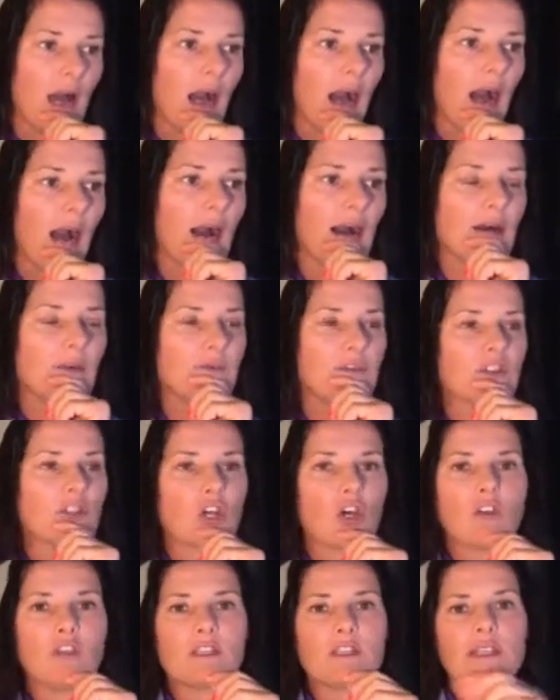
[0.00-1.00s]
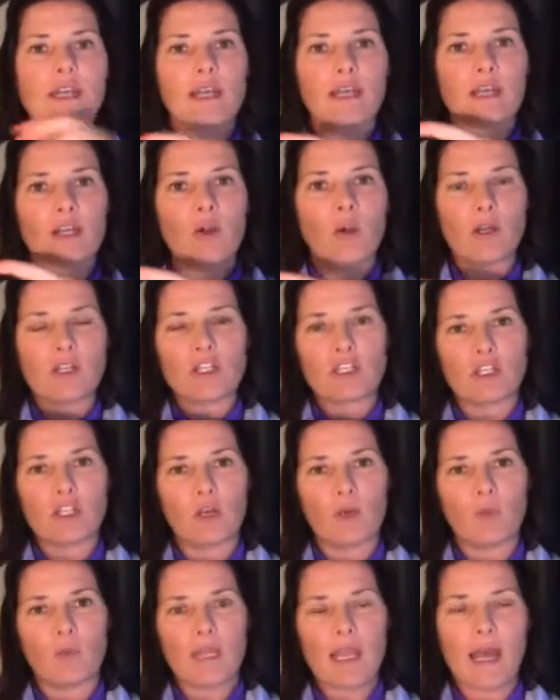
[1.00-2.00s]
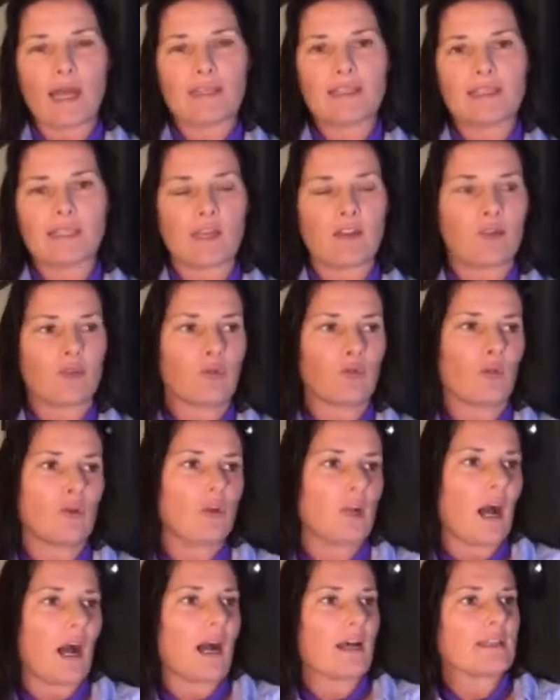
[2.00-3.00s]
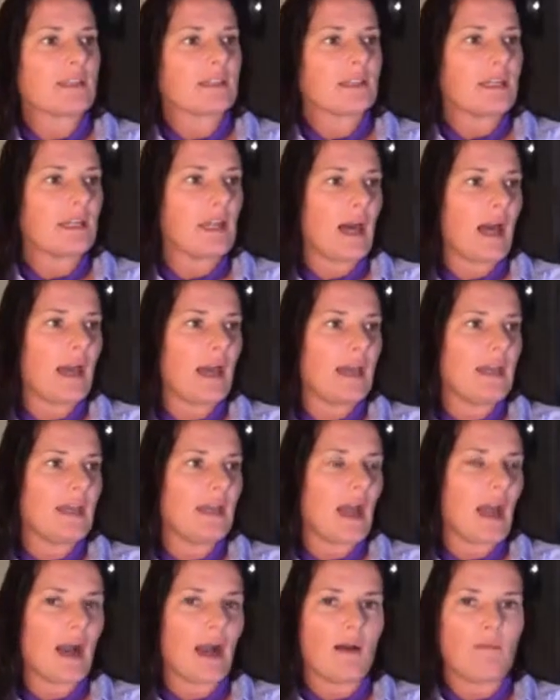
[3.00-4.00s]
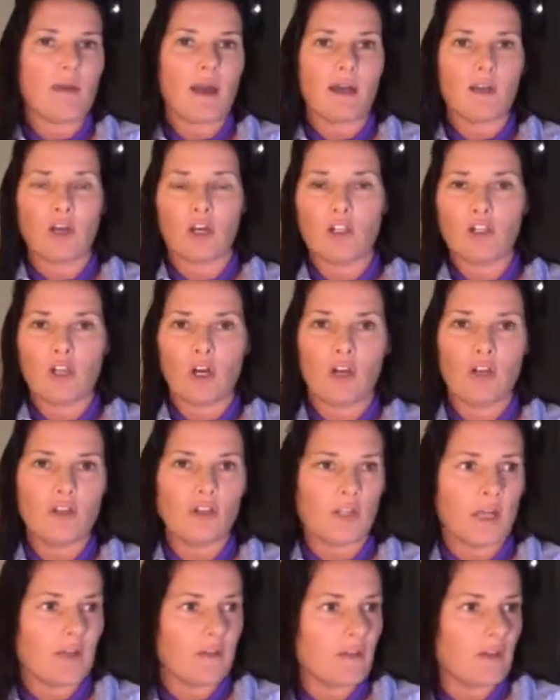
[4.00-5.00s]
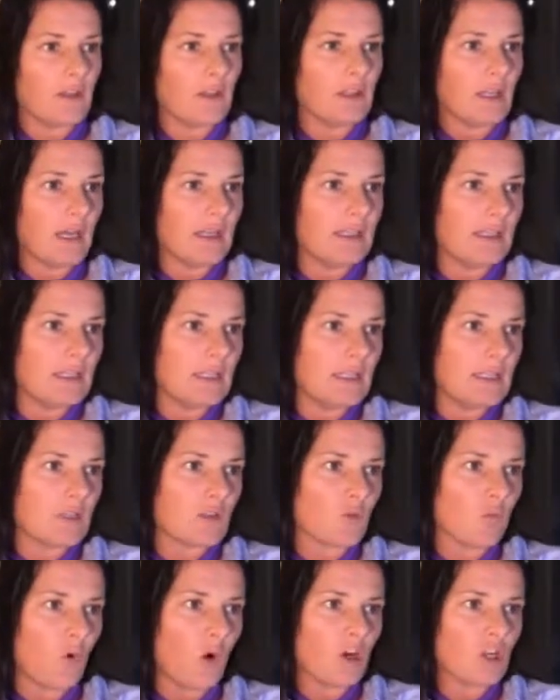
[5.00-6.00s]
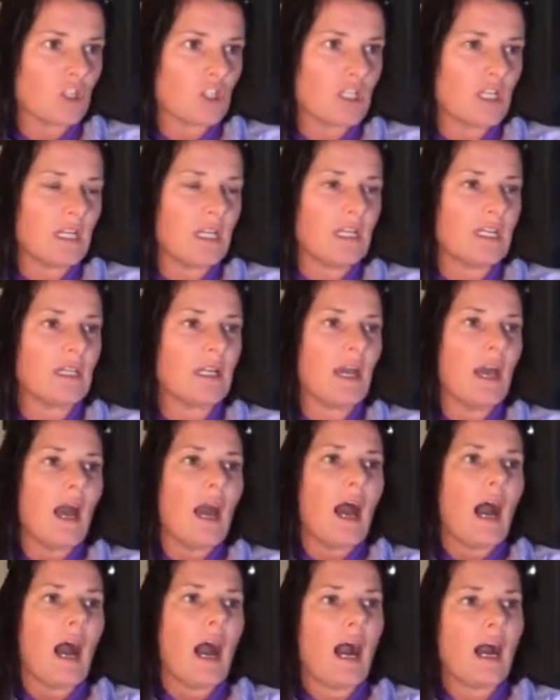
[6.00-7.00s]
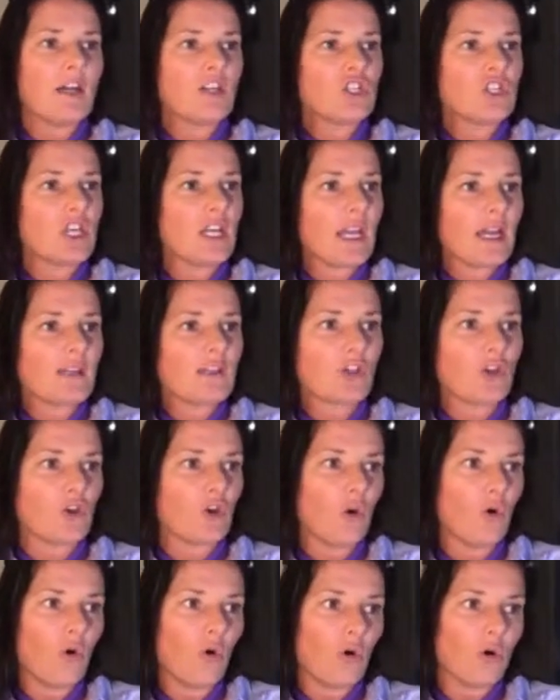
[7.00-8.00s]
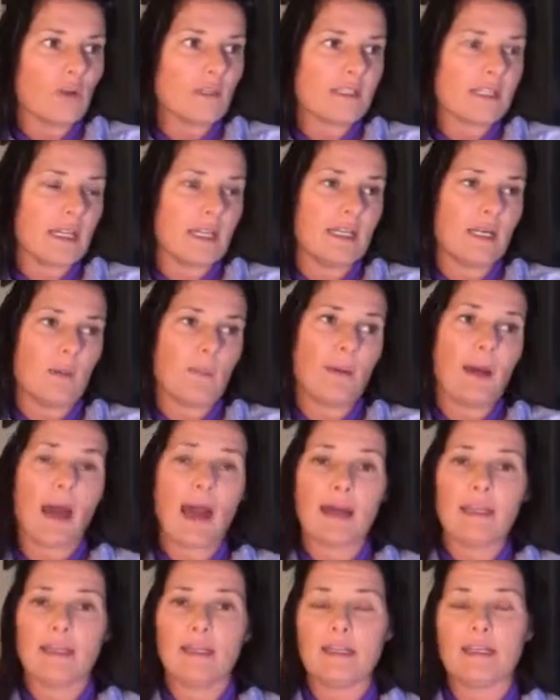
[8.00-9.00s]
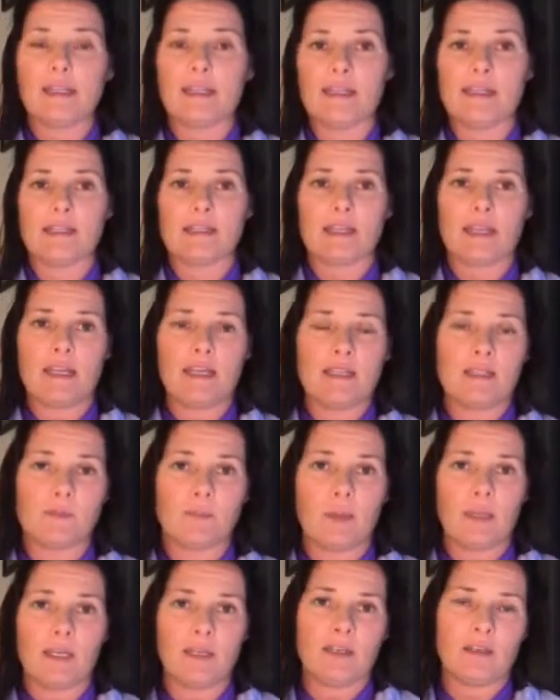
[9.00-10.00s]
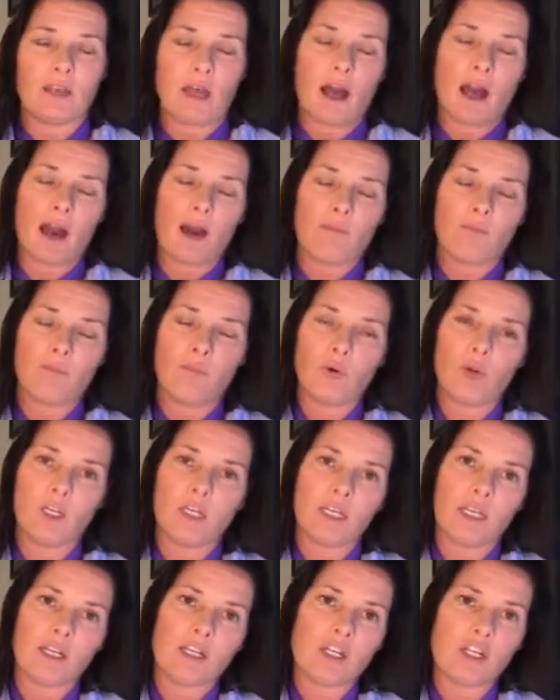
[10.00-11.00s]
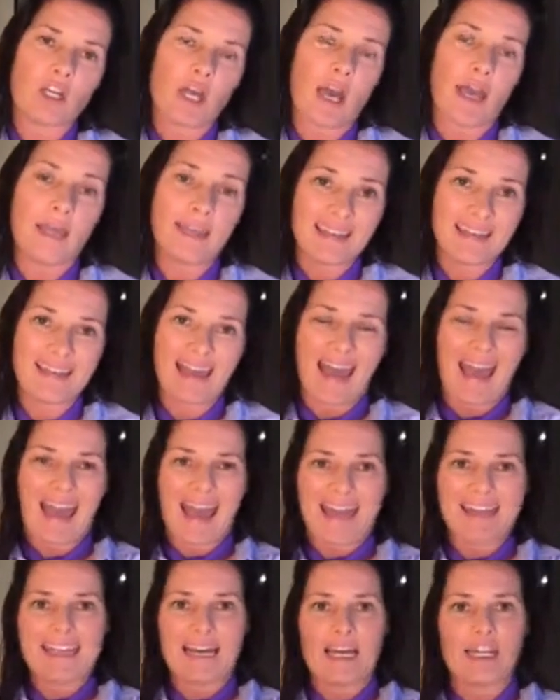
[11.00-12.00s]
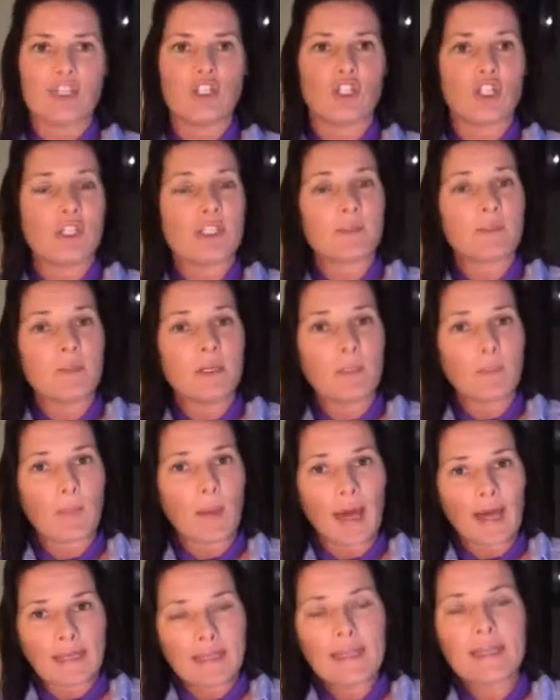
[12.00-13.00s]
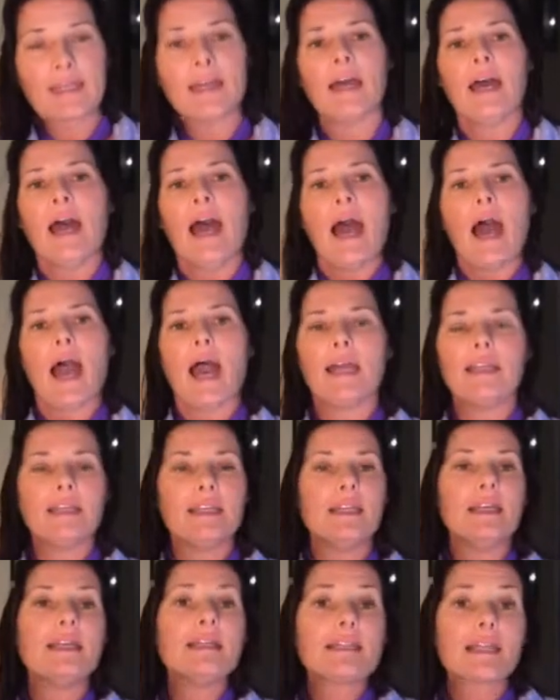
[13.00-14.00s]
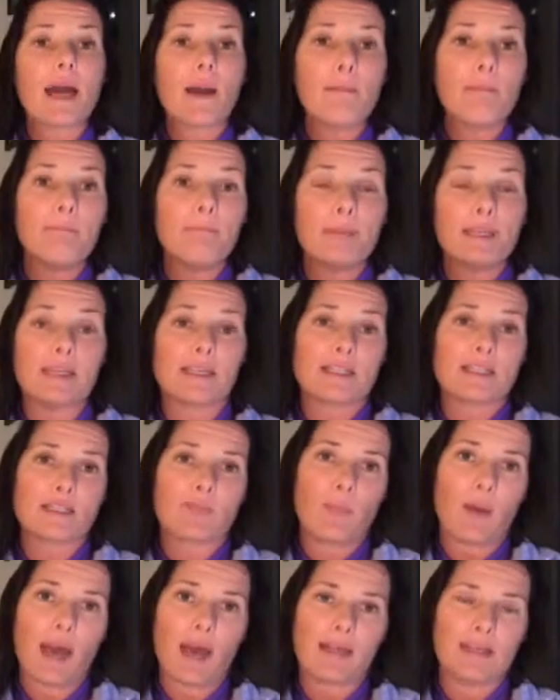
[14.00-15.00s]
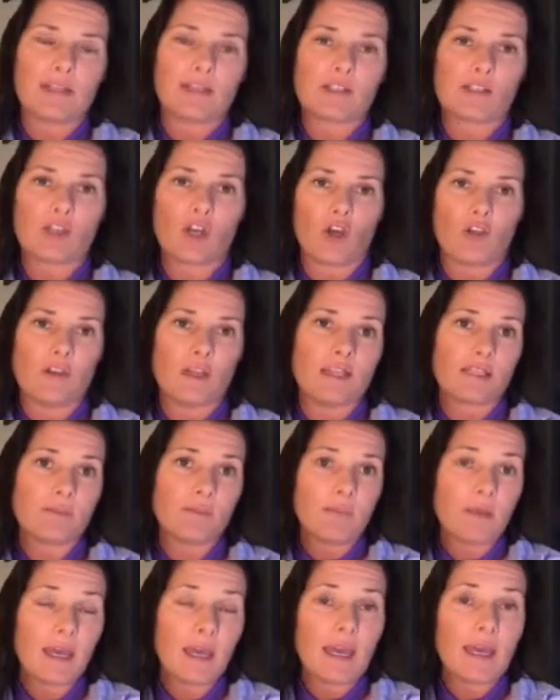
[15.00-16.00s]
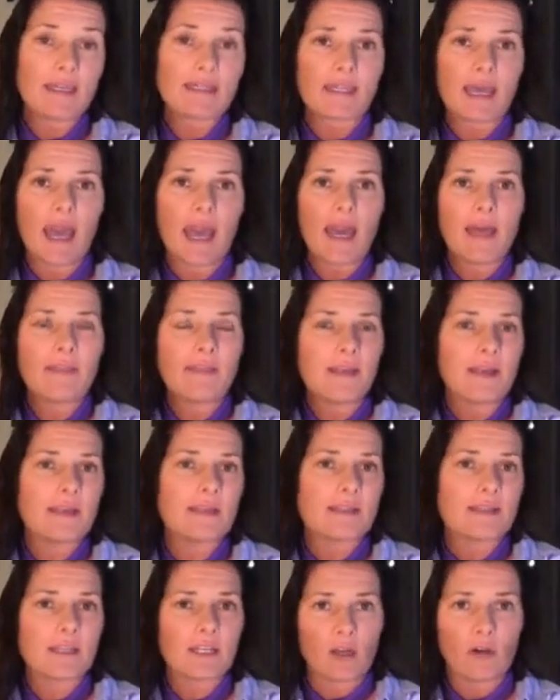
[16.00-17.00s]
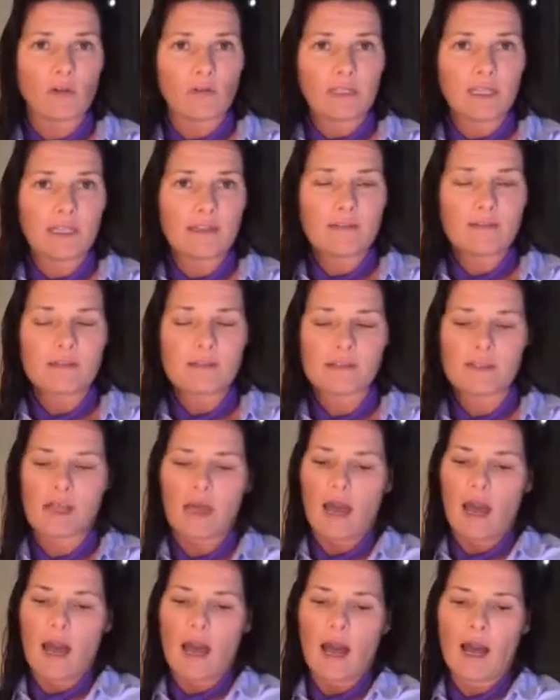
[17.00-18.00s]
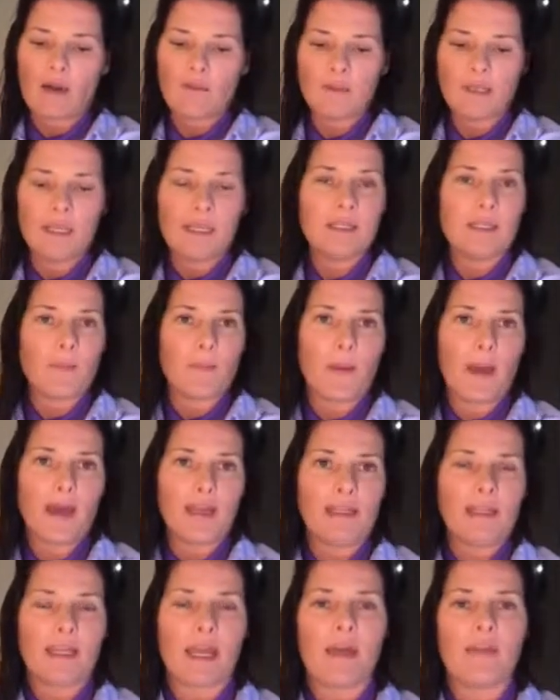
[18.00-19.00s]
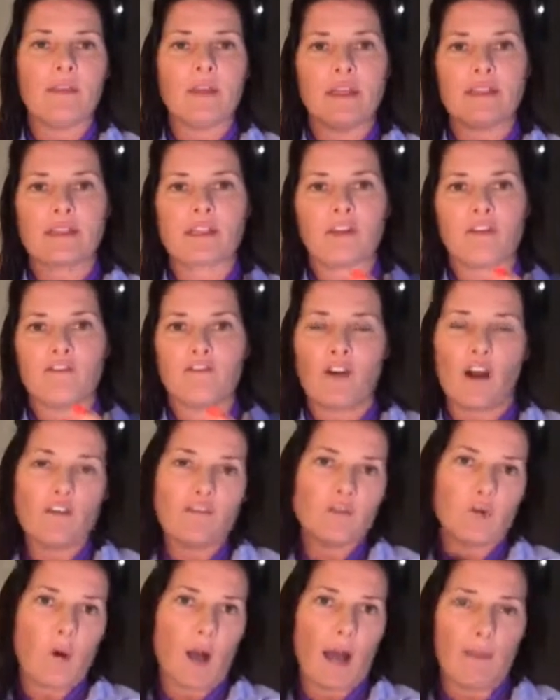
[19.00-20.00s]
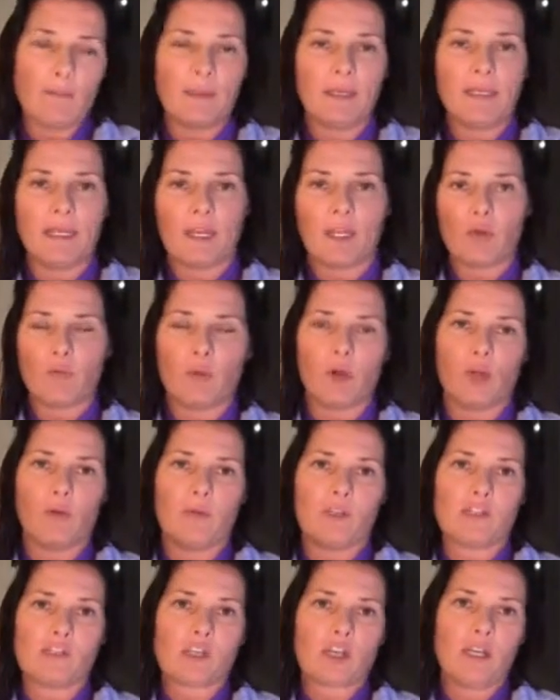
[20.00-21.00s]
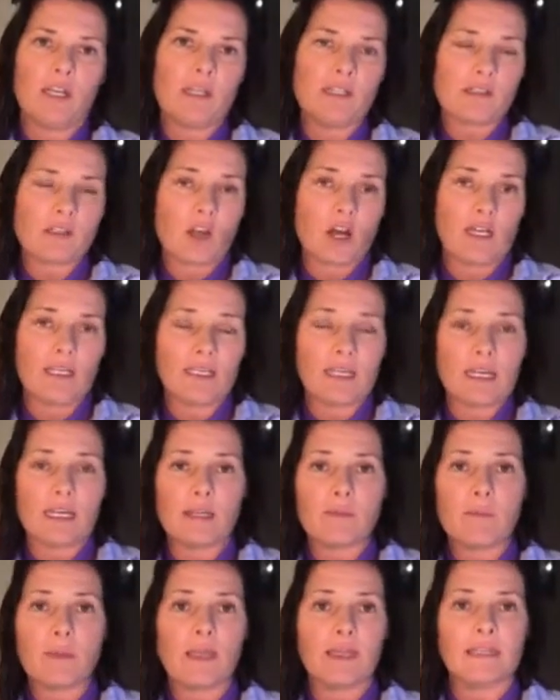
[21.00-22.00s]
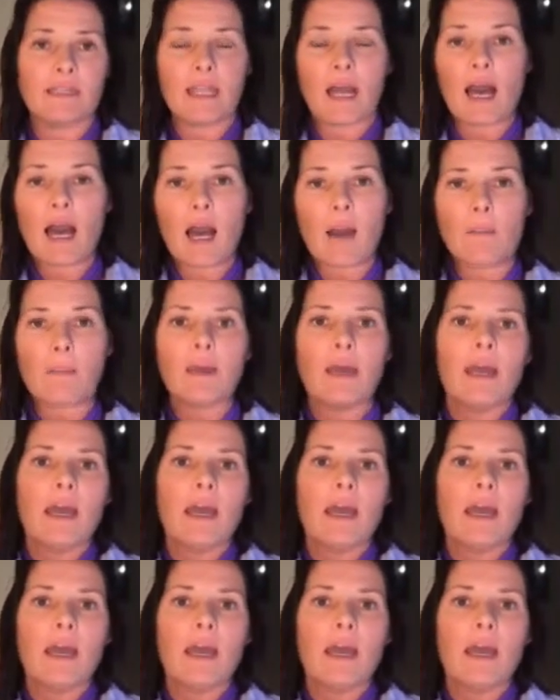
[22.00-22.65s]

Uh, so the second question that we had sent through to us today, um, and I know that the lady is watching, uh, she has got a horse in a paddock. He's he's been um, put in an in an adjustment paddock, and it is a mixed paddock. So there's mares and there's geldings um, in the paddock, and there's kerfuffle happening at the moment. So he's kind of getting beaten up.